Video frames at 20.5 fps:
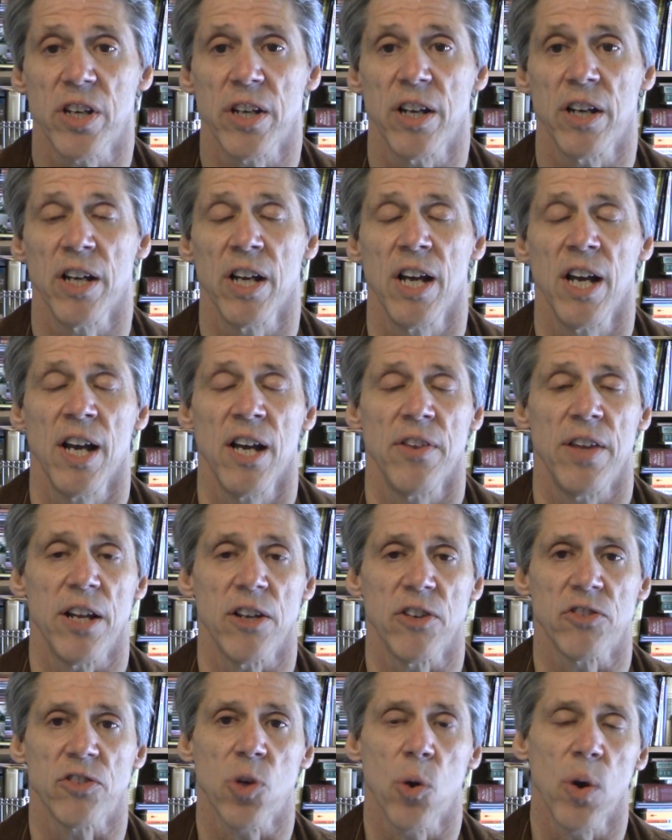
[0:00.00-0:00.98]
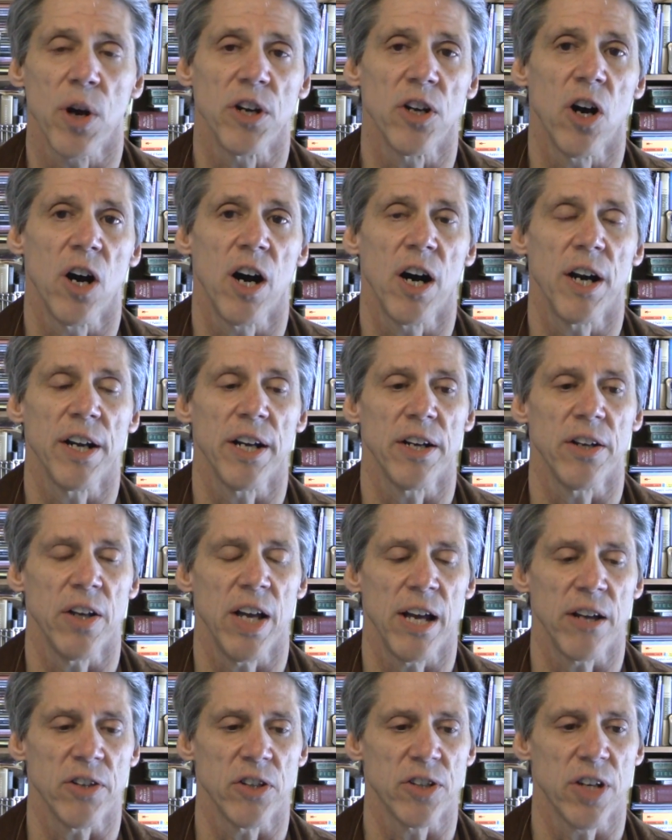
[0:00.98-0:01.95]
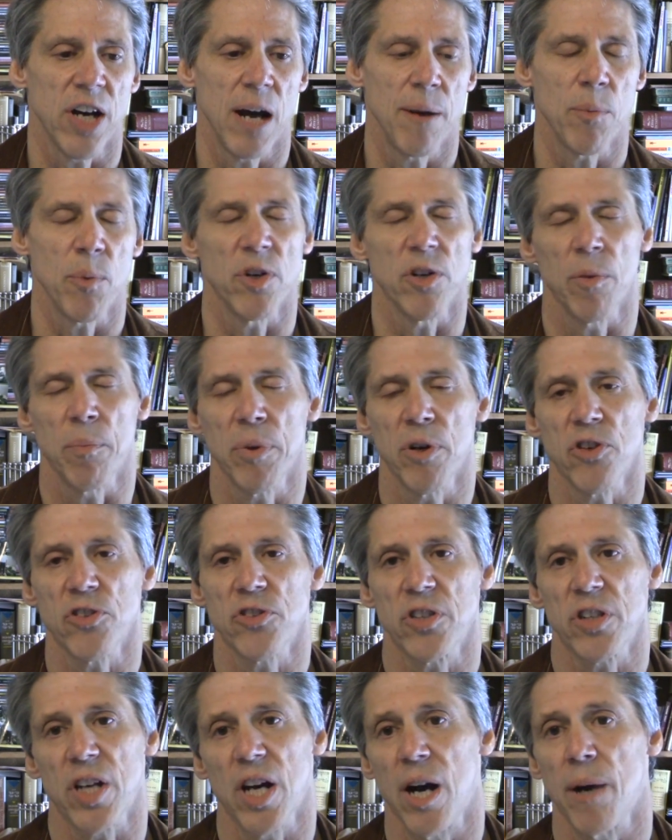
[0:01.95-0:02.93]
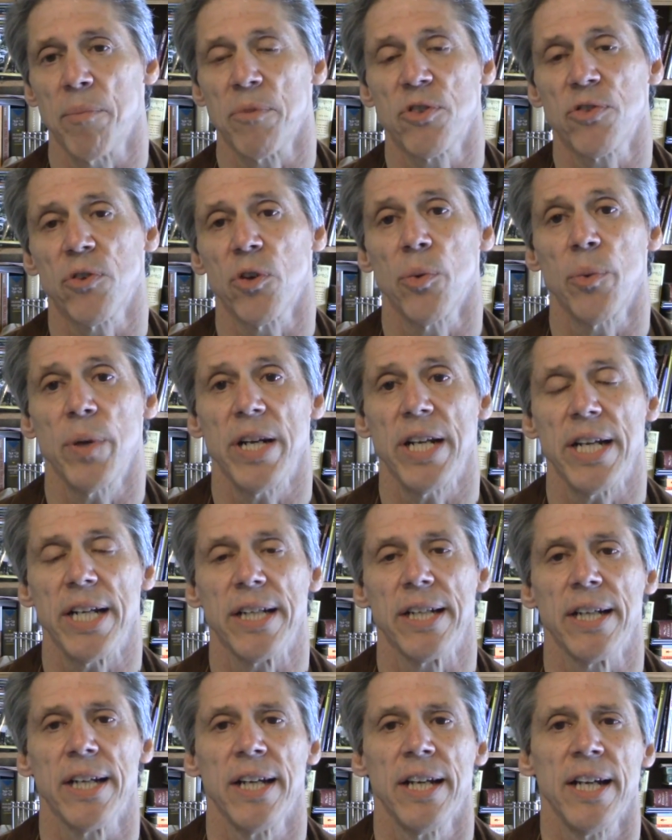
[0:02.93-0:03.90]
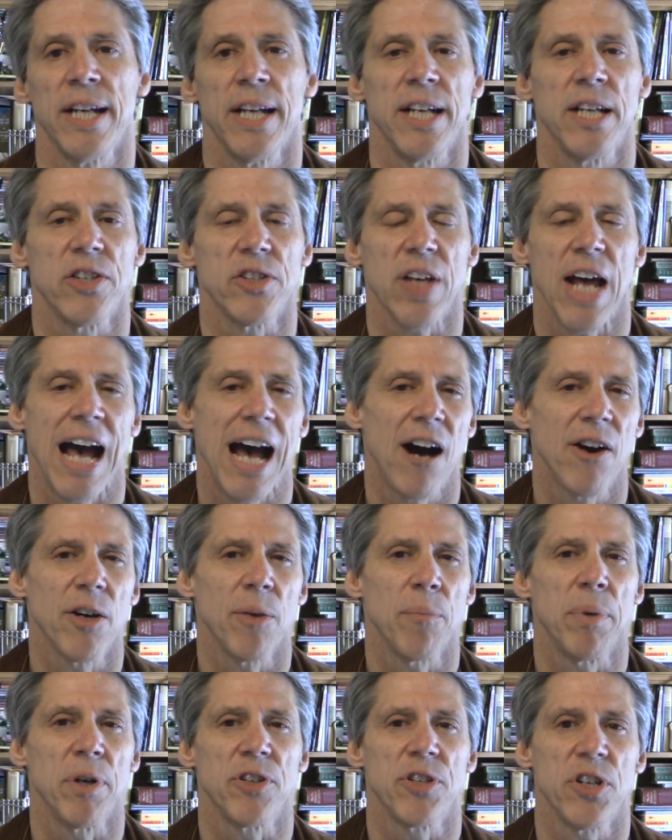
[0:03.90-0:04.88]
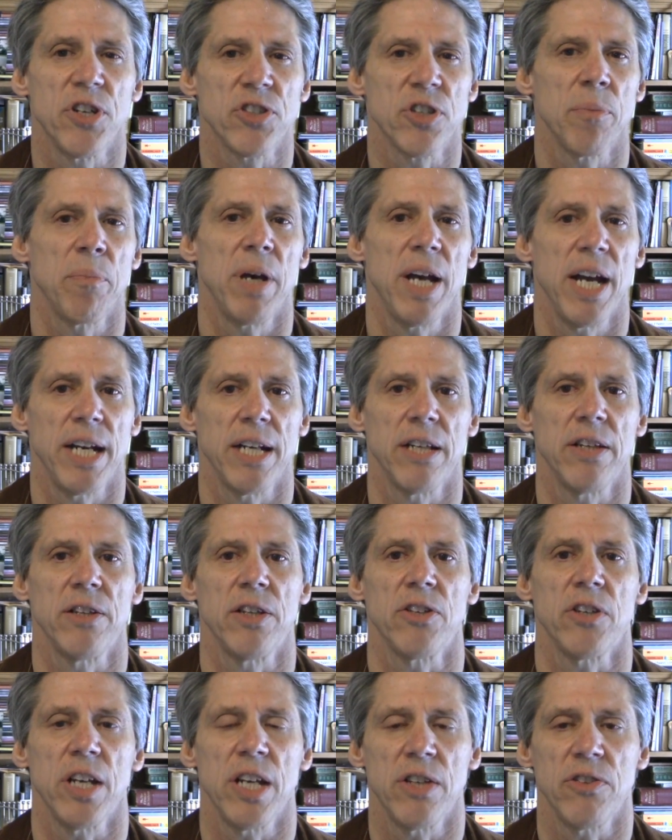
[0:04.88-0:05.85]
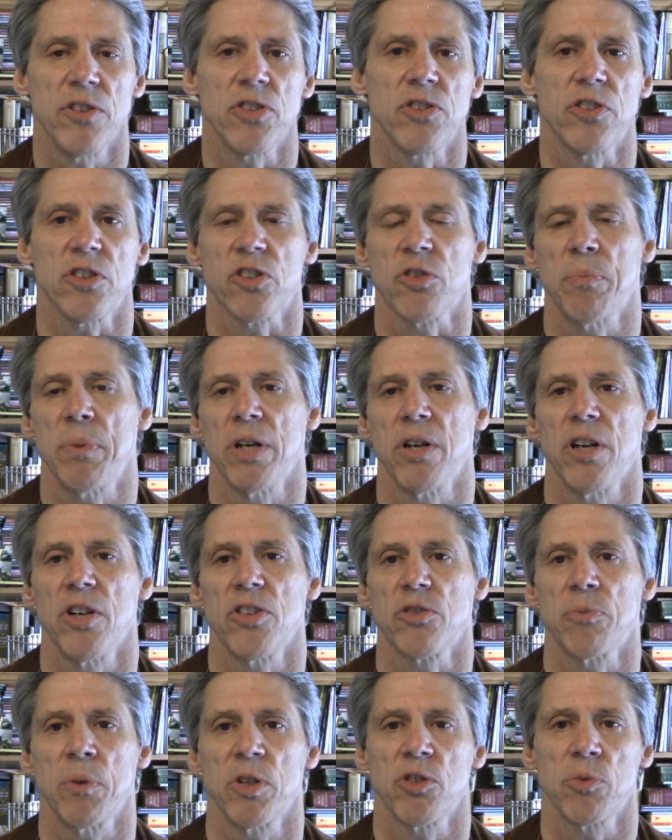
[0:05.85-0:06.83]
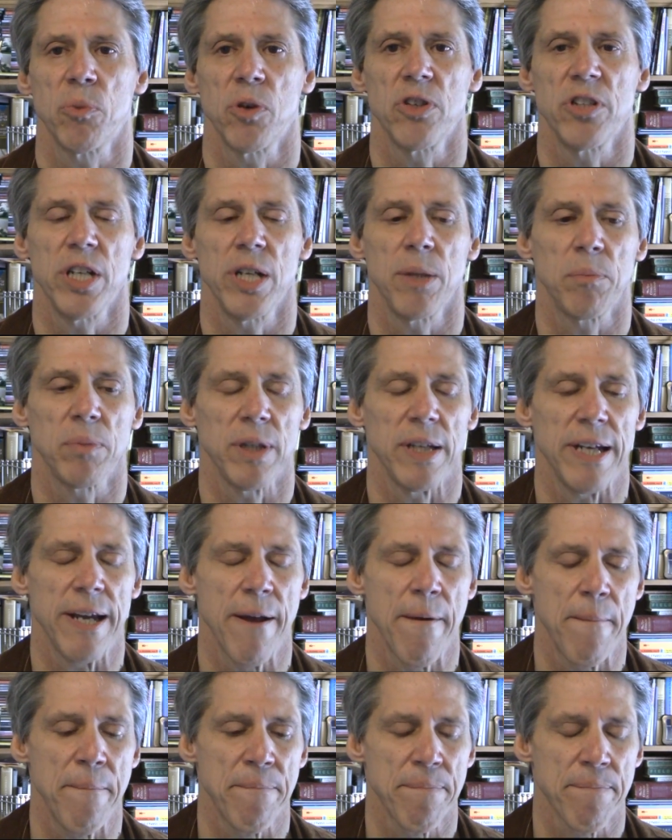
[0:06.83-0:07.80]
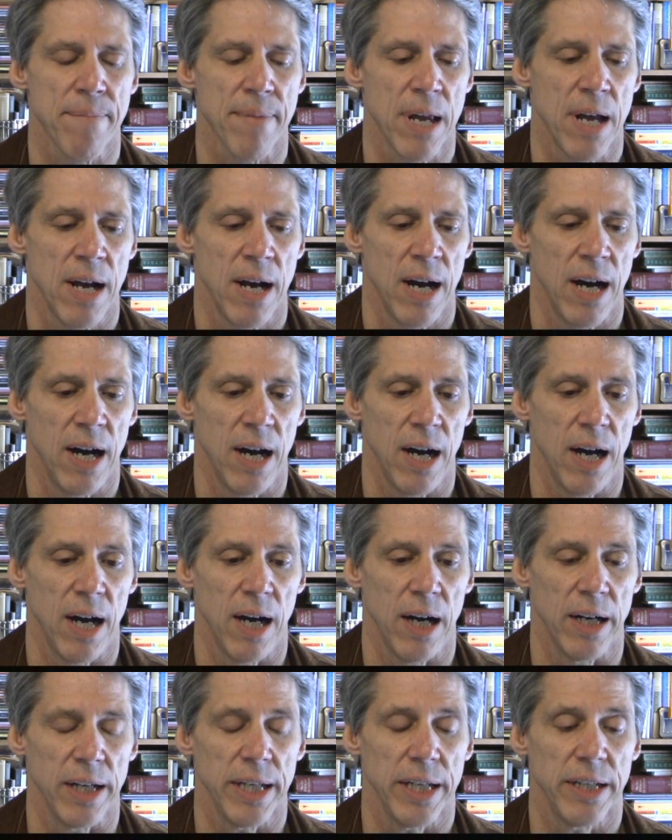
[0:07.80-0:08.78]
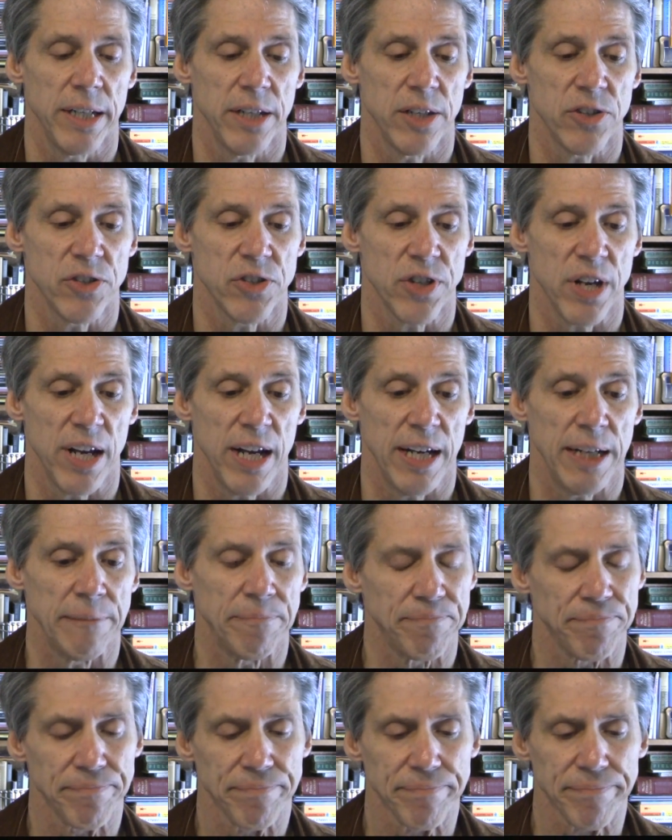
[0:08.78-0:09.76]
that is going on at the time when the person comes for reading, is how to participate in this experience much more deeply. It is a